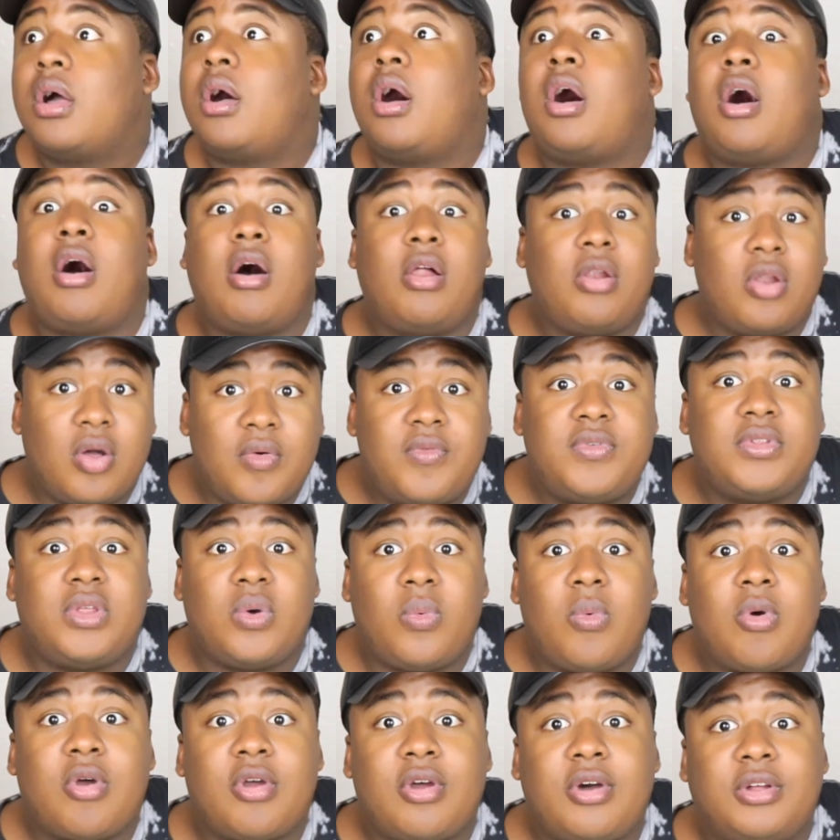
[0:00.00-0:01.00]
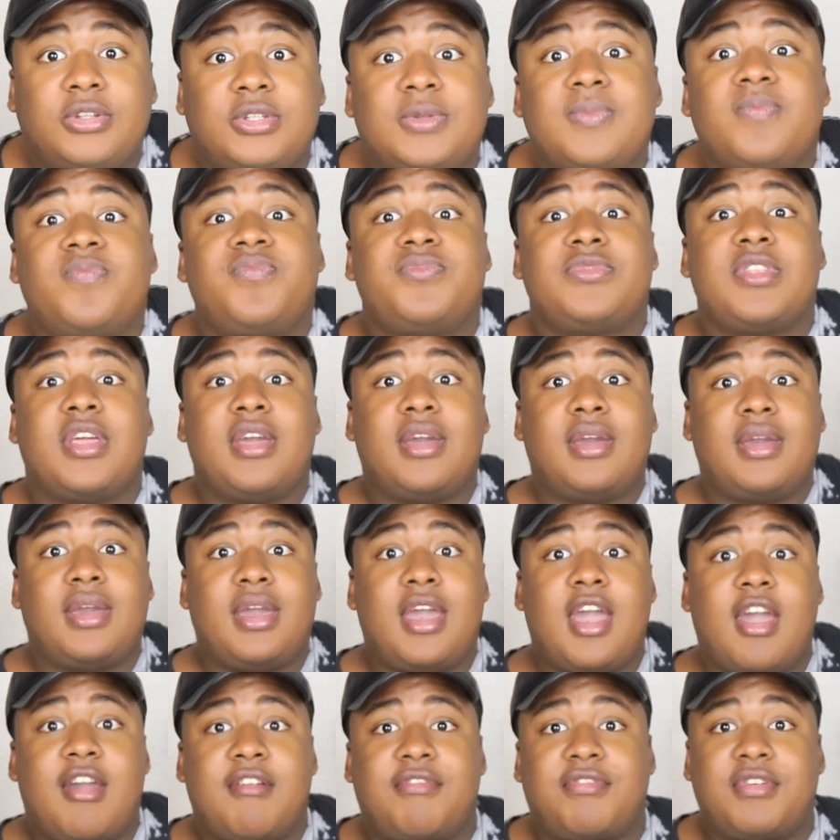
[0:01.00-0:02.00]
all over the world
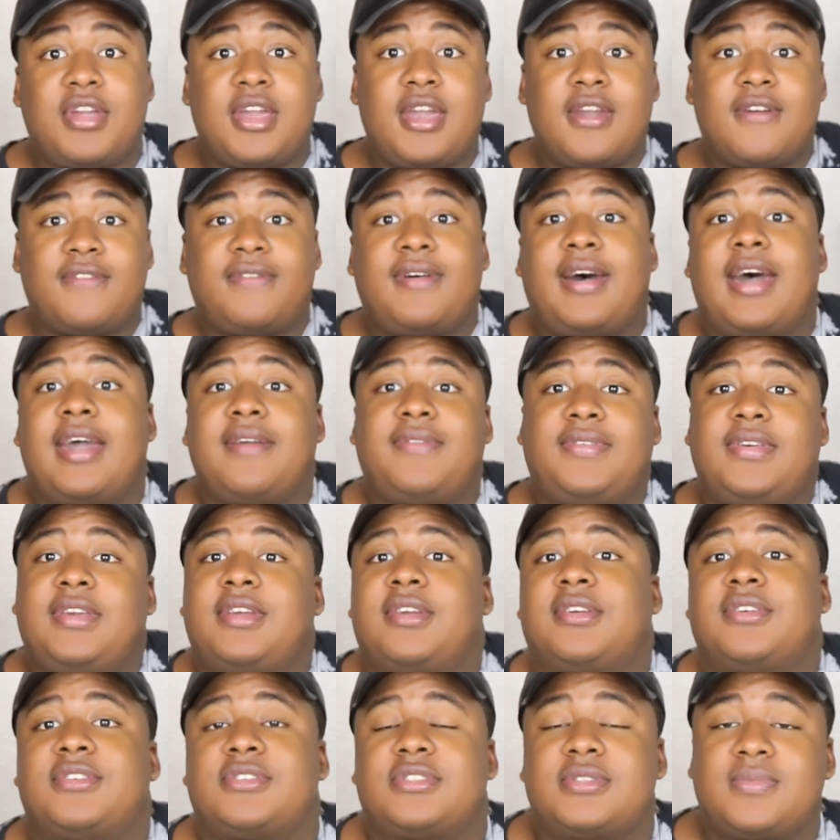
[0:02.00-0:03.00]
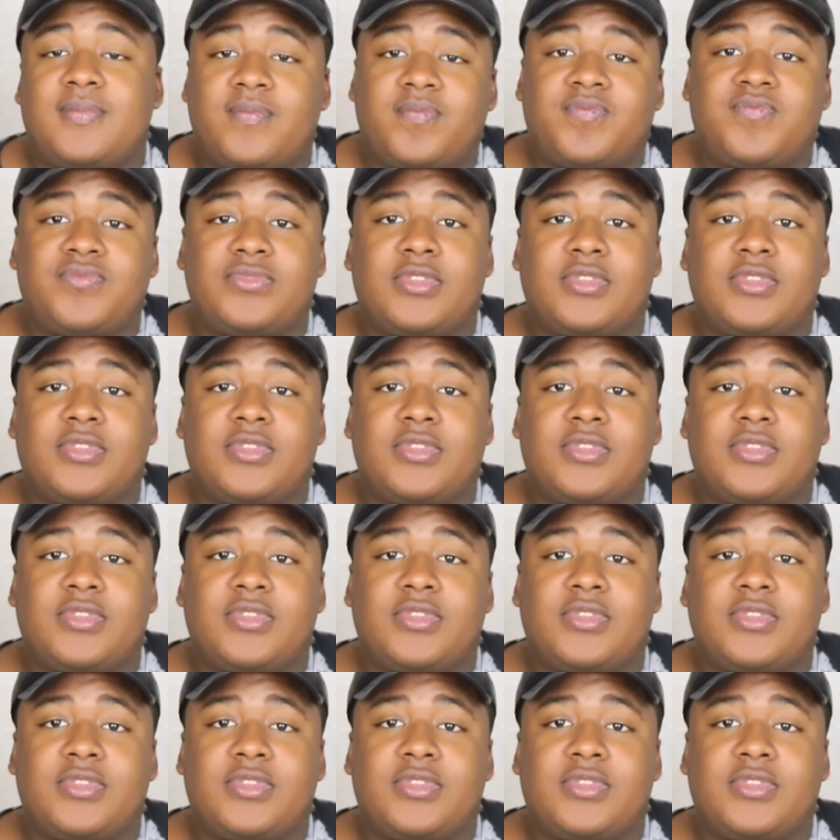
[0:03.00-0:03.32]
every 5 years.